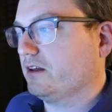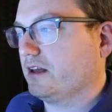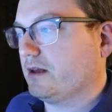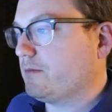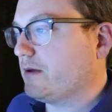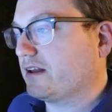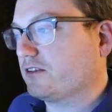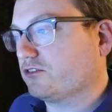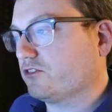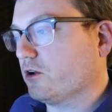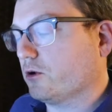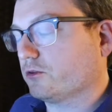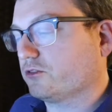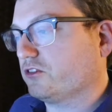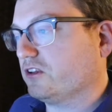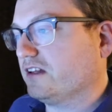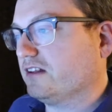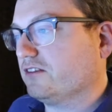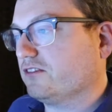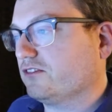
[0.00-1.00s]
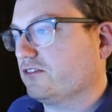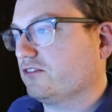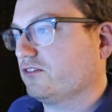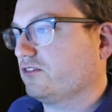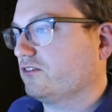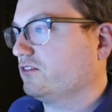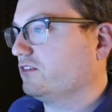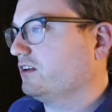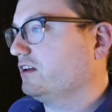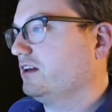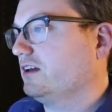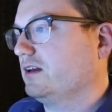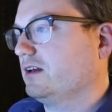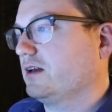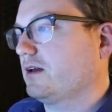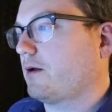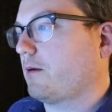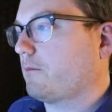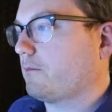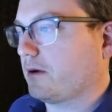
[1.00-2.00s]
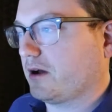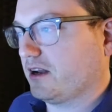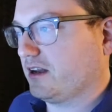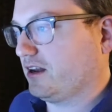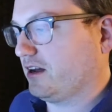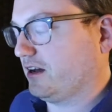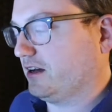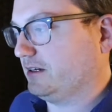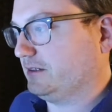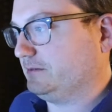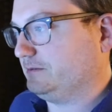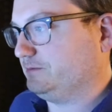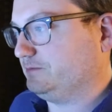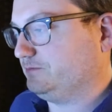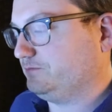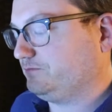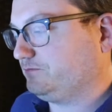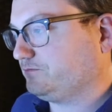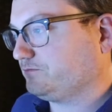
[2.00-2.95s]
It makes no sense, but, and